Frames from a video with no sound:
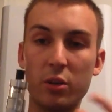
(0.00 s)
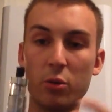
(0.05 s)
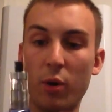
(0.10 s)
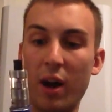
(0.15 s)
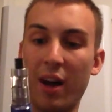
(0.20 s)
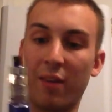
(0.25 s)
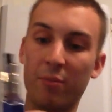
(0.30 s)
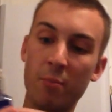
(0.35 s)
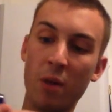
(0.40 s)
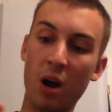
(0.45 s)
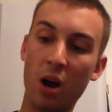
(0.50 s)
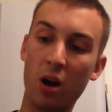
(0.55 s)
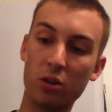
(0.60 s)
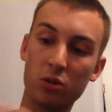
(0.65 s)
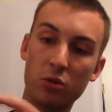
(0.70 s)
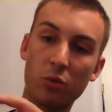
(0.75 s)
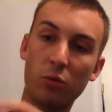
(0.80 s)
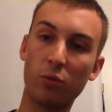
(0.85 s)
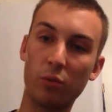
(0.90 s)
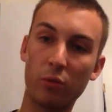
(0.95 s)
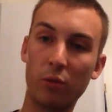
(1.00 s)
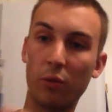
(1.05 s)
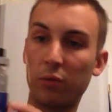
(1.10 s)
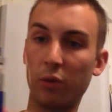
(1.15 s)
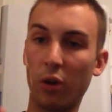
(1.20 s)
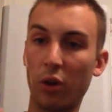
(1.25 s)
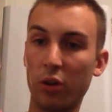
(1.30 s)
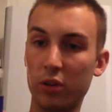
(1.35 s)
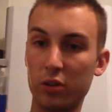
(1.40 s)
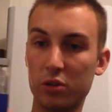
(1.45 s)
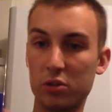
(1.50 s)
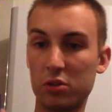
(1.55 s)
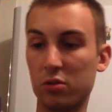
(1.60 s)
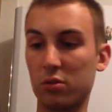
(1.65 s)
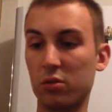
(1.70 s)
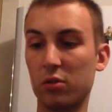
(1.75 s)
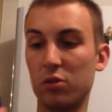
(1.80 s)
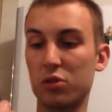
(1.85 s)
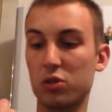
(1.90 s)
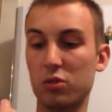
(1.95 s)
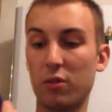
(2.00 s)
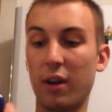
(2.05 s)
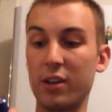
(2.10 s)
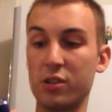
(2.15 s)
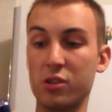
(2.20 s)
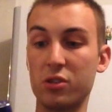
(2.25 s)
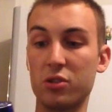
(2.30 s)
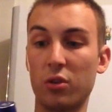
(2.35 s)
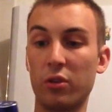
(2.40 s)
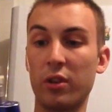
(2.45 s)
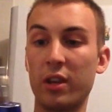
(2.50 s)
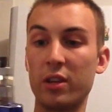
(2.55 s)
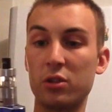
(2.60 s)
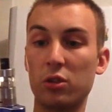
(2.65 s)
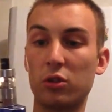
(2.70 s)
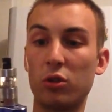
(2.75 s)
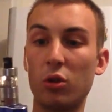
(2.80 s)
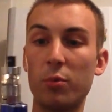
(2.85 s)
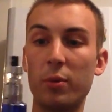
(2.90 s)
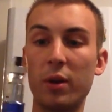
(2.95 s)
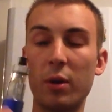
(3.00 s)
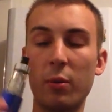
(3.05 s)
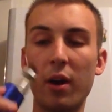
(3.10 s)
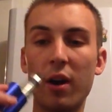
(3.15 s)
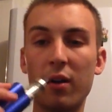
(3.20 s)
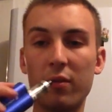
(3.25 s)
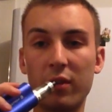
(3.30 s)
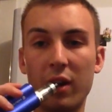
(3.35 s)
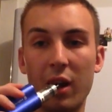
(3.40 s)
you will have marks of like the scratches on there, so do be aware of